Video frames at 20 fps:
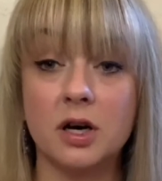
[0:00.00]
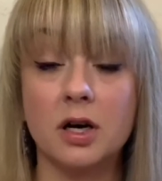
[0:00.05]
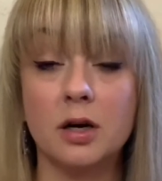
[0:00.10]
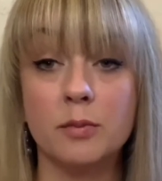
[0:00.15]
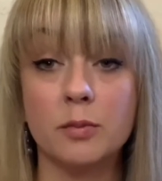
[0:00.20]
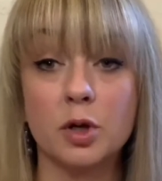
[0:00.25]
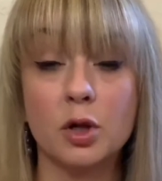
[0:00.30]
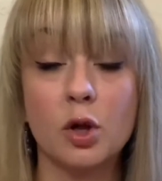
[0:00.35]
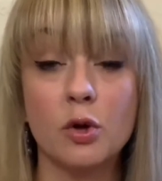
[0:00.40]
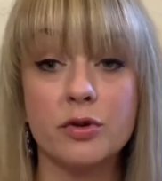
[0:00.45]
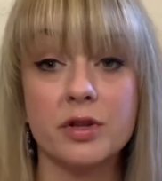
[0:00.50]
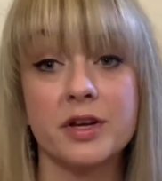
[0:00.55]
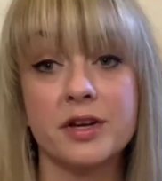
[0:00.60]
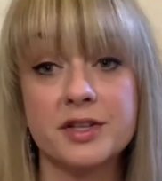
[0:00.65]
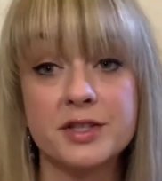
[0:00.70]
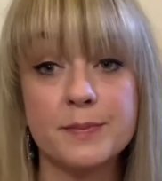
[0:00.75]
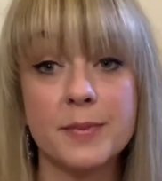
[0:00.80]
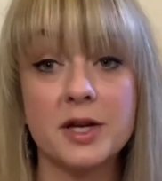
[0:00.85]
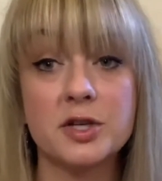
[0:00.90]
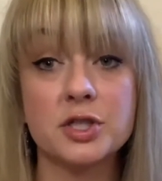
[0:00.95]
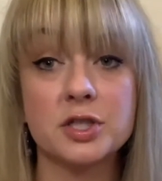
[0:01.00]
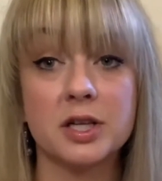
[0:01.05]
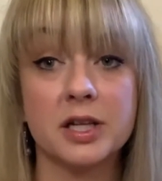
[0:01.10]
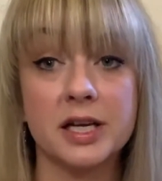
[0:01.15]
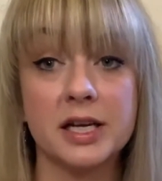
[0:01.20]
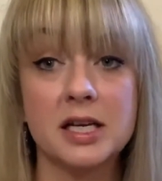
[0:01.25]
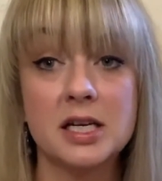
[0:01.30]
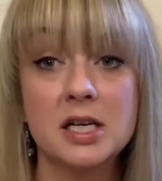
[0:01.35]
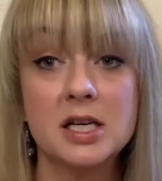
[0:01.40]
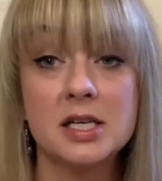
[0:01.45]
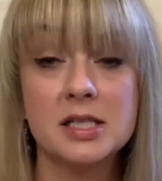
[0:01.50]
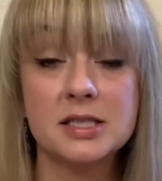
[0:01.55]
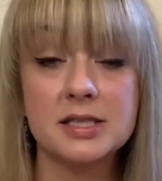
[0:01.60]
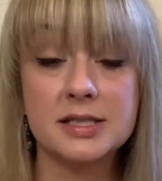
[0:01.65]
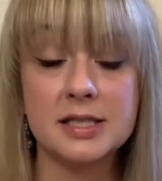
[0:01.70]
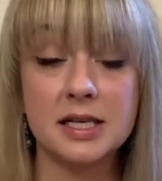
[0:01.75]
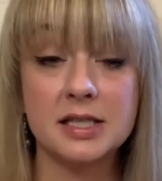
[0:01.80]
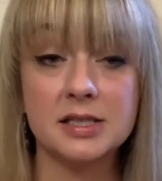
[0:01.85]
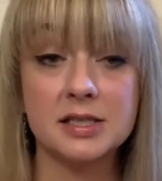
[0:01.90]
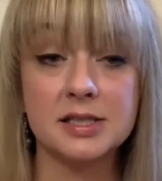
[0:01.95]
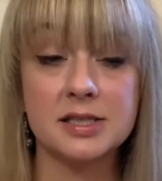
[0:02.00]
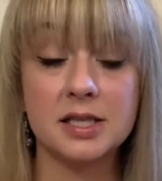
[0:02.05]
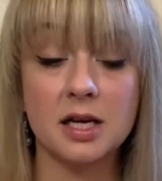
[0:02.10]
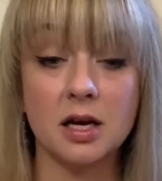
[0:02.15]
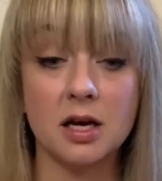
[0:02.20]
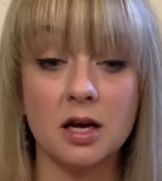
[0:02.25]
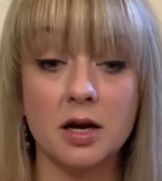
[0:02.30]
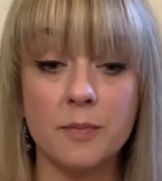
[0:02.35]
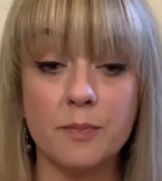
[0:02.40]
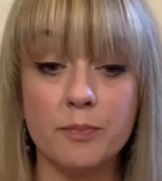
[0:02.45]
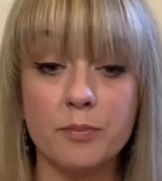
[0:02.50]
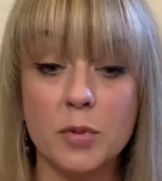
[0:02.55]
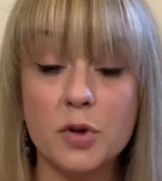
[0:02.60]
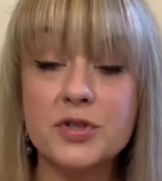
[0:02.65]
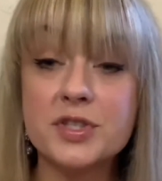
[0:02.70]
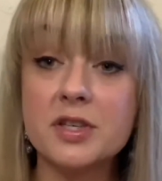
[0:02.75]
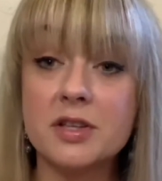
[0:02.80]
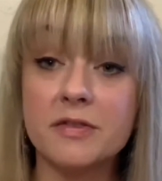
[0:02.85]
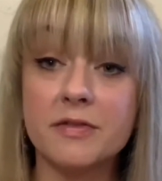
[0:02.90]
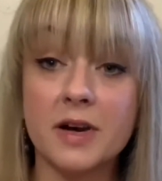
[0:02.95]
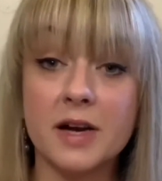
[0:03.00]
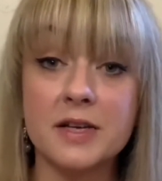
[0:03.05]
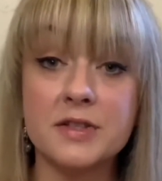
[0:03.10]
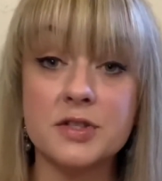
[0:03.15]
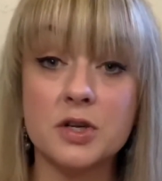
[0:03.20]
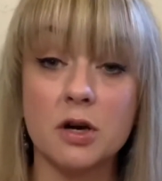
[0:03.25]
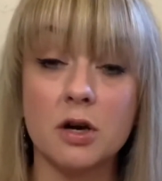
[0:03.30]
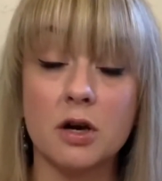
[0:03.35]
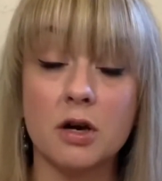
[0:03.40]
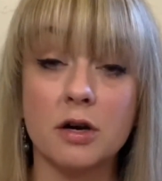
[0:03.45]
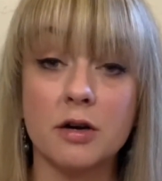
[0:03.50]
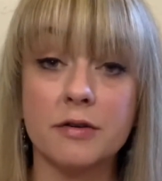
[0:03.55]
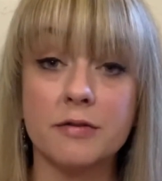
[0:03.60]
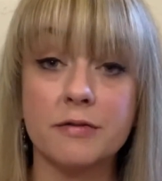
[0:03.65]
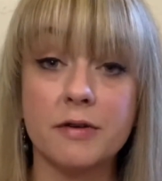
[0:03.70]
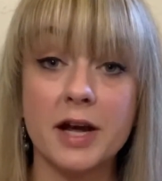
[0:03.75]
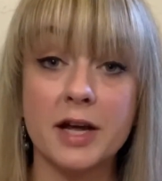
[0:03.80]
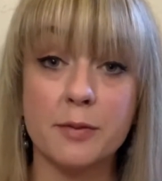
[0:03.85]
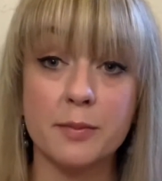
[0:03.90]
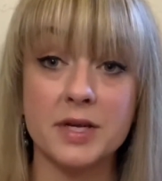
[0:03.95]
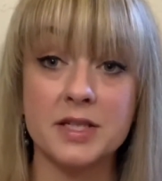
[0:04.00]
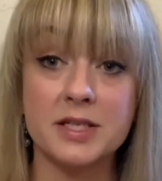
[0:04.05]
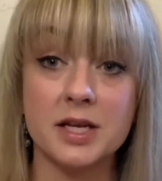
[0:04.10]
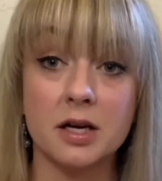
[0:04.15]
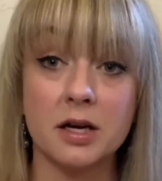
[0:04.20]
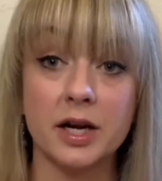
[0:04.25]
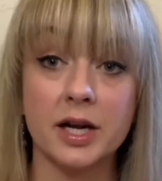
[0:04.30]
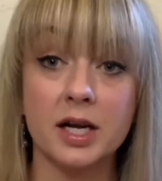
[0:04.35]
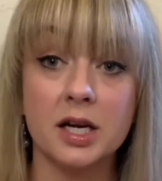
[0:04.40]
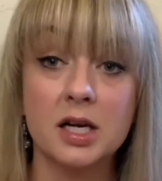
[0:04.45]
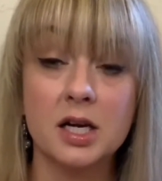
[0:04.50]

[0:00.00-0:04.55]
clothing, especially since most of the finds are fragmentary.